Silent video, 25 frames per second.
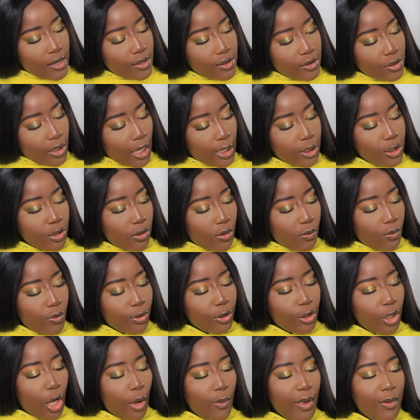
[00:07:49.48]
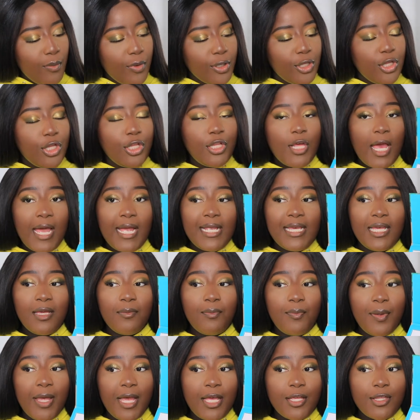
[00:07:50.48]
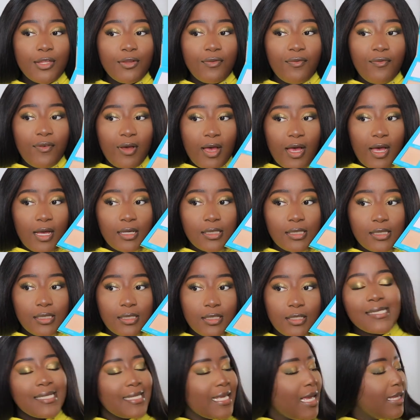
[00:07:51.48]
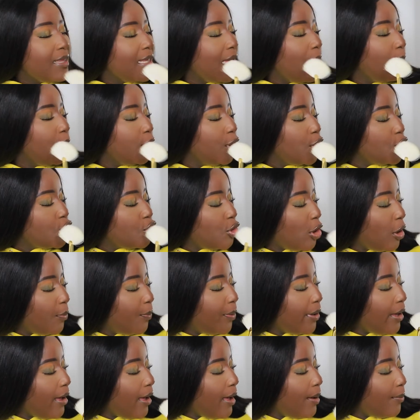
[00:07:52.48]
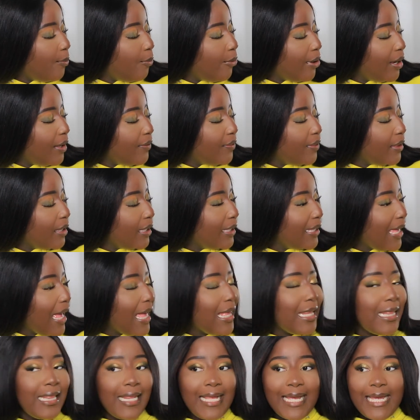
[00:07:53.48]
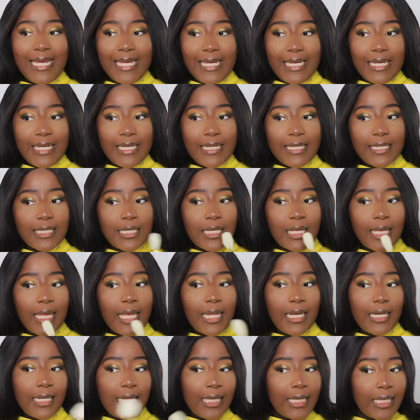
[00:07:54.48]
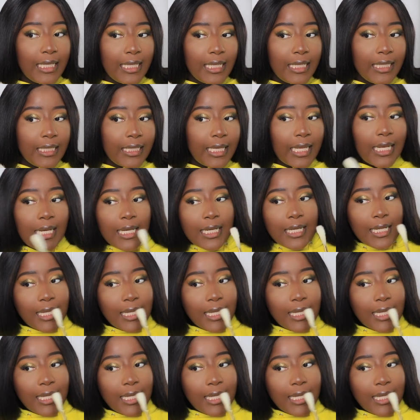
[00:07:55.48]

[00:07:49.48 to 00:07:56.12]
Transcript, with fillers: because you know, we're going to go in with Shady Bitch first, and I think I'm going to top it up with Get Laid. Get Laid, Get